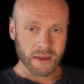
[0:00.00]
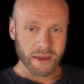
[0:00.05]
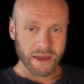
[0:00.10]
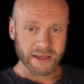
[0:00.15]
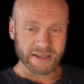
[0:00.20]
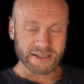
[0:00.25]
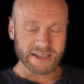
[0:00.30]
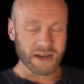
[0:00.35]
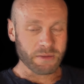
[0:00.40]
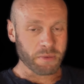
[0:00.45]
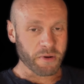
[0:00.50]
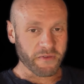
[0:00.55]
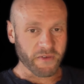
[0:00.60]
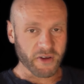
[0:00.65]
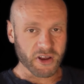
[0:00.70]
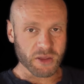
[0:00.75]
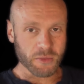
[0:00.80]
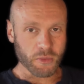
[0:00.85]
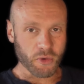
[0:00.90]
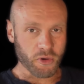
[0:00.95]
It's going to
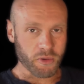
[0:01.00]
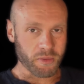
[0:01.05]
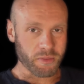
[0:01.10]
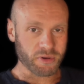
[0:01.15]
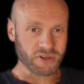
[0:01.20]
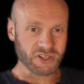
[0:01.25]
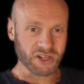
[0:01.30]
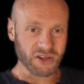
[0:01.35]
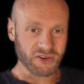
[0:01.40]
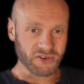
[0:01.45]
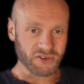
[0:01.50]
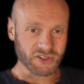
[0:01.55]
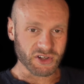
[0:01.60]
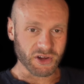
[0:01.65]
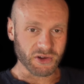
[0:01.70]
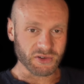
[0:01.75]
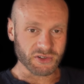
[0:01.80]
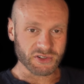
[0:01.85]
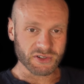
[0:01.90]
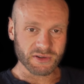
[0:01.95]
provide you more precise
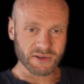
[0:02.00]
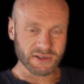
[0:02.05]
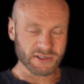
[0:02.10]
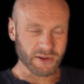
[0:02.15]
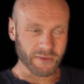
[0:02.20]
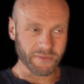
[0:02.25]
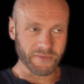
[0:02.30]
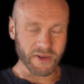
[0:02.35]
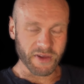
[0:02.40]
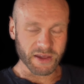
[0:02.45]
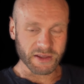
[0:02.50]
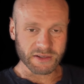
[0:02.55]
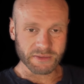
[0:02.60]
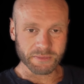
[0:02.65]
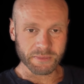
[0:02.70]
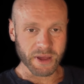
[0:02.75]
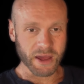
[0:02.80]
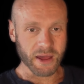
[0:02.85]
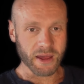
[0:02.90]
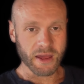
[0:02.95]
results, it's obvious,
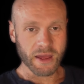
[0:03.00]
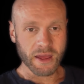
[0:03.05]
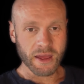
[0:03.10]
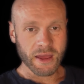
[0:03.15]
but